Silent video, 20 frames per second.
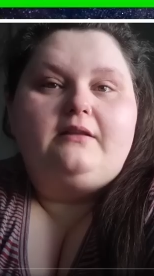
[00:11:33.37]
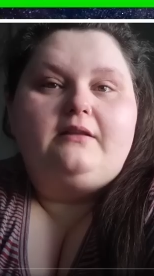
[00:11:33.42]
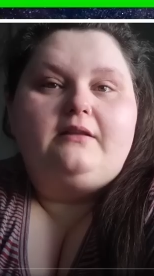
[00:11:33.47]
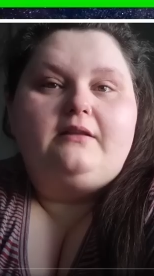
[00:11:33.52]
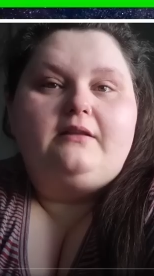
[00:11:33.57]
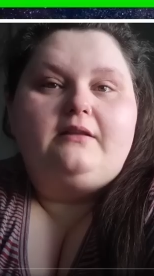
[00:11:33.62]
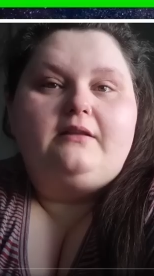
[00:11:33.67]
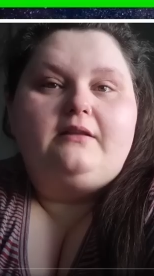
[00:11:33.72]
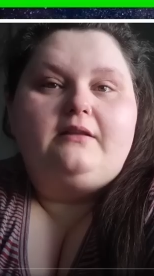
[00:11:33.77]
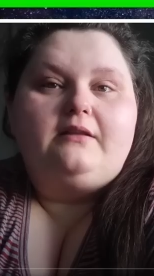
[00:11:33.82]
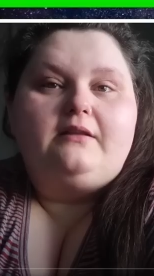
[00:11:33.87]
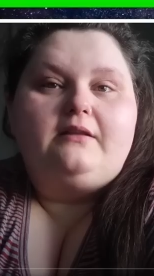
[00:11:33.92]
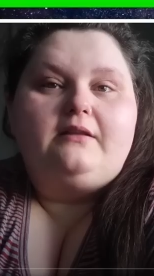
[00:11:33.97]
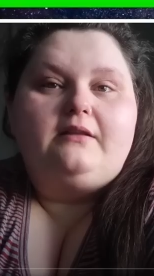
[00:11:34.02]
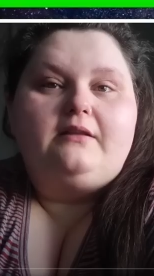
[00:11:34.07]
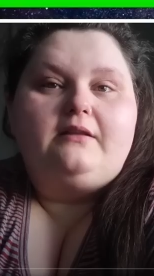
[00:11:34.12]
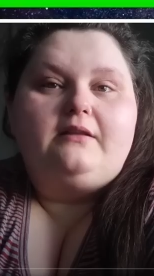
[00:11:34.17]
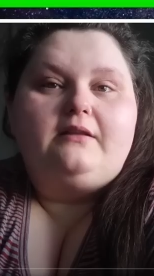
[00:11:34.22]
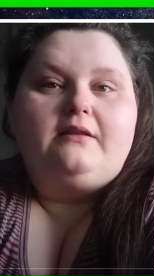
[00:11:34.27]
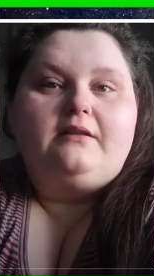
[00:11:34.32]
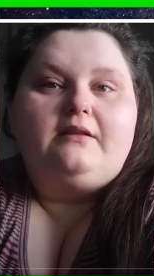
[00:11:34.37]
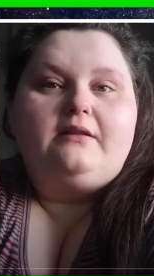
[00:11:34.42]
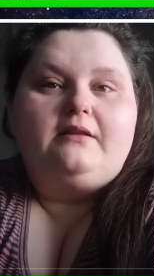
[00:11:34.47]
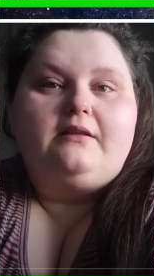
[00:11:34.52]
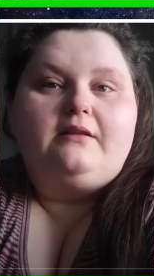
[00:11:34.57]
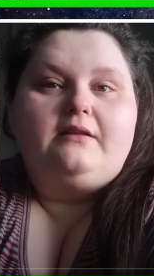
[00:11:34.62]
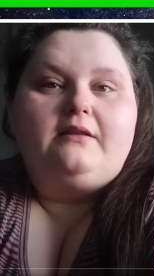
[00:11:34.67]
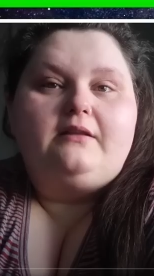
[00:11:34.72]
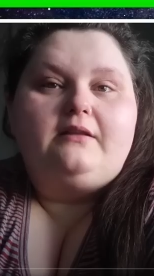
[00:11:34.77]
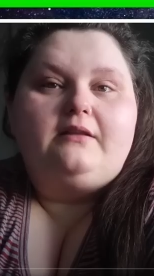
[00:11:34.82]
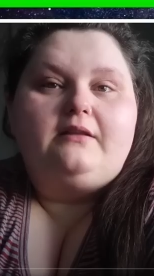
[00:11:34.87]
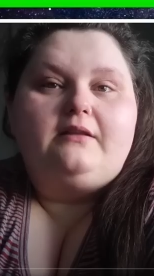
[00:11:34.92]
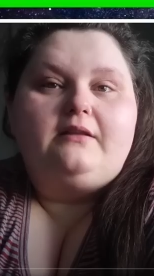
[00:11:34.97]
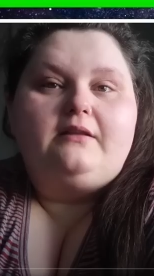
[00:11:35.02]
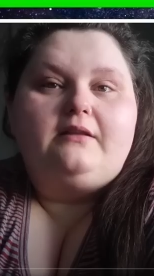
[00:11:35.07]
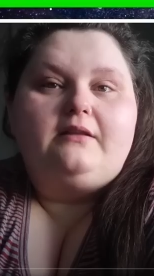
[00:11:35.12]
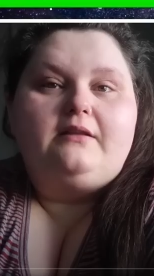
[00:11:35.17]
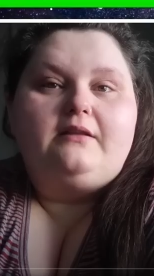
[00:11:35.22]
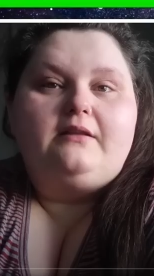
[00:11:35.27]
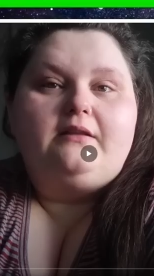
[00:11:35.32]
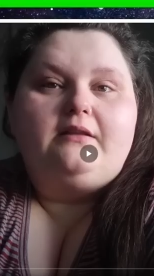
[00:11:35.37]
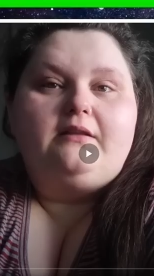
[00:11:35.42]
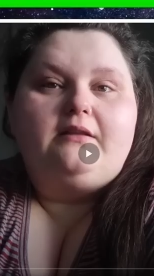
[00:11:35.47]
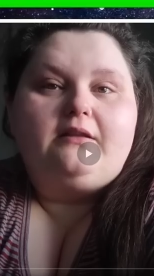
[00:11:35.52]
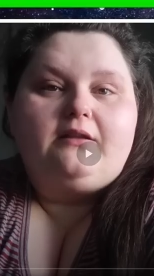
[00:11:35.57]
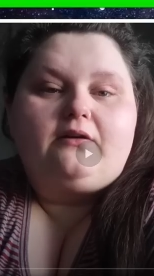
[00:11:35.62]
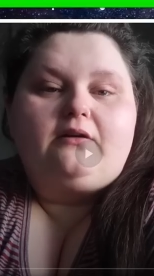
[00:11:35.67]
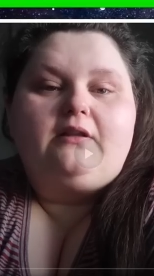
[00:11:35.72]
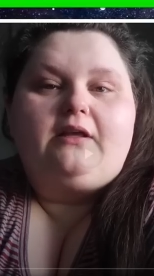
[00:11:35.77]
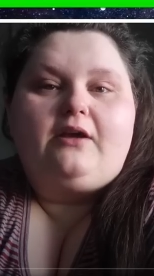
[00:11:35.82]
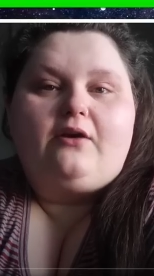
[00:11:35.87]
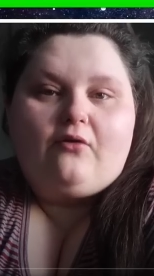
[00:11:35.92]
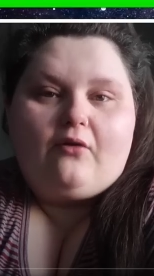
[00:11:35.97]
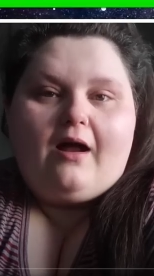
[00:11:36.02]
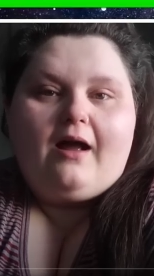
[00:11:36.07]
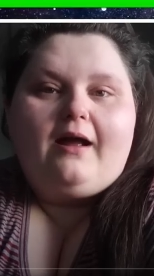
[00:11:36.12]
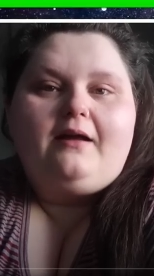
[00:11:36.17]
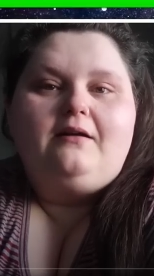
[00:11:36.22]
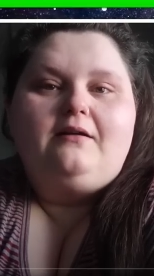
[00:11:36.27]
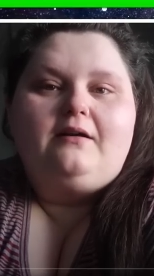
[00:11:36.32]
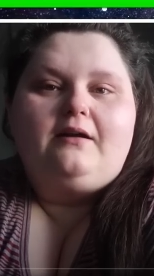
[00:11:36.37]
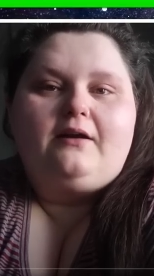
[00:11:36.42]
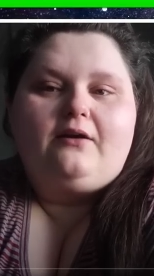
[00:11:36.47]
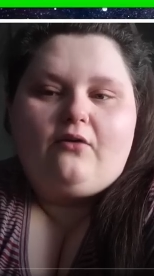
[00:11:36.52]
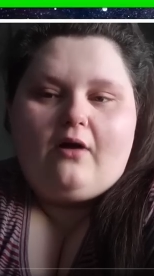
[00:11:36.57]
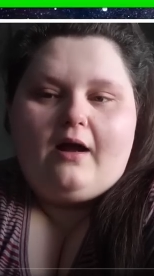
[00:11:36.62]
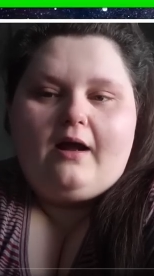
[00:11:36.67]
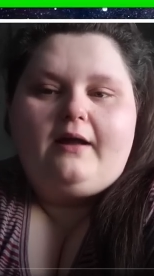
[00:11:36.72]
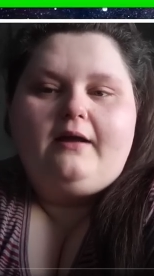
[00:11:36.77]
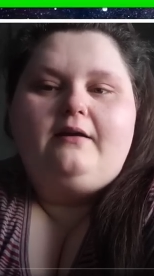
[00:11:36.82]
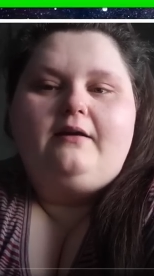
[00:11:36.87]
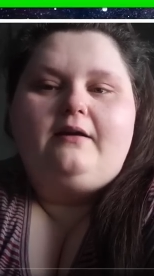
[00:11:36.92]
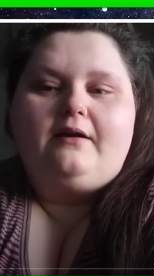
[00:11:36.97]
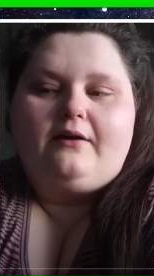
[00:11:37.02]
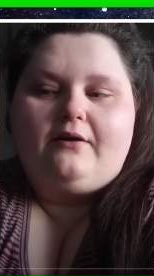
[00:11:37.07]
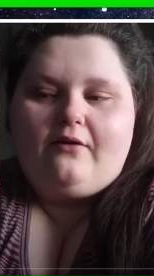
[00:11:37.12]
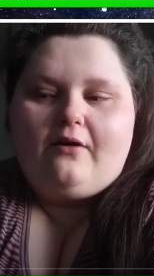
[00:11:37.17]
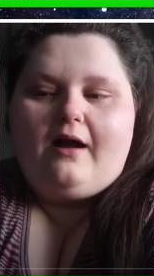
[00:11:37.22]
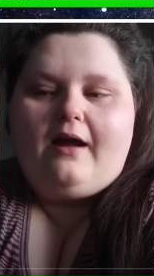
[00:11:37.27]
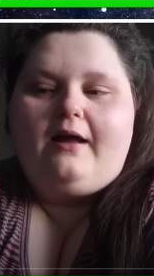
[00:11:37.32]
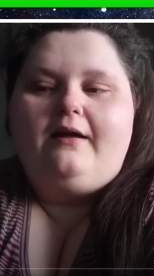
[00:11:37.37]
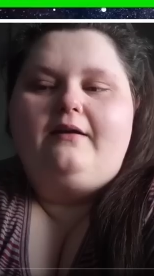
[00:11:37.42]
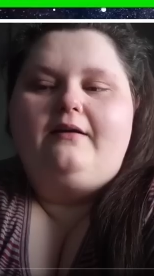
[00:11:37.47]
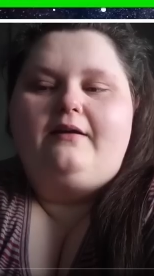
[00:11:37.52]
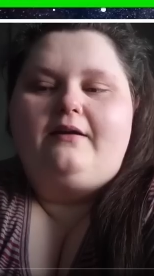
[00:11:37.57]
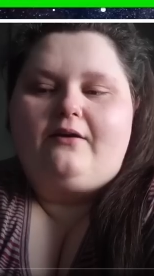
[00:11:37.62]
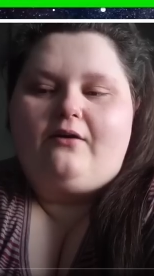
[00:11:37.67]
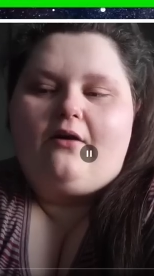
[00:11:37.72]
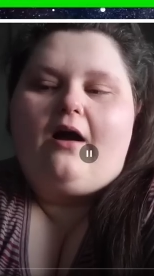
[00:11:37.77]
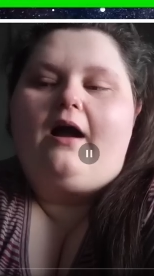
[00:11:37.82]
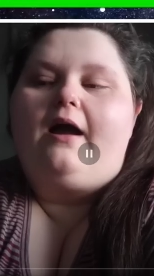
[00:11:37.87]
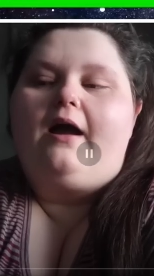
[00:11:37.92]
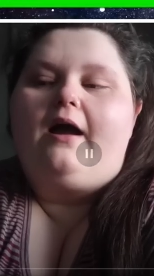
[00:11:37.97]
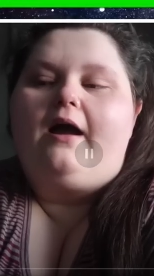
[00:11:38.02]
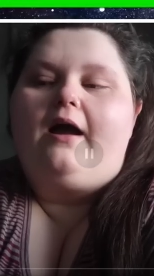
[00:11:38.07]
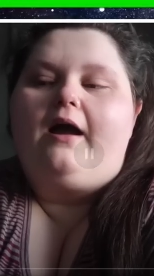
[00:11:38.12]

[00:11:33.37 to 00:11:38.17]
That's also a good theory. Literally cry and cry and cry and cry.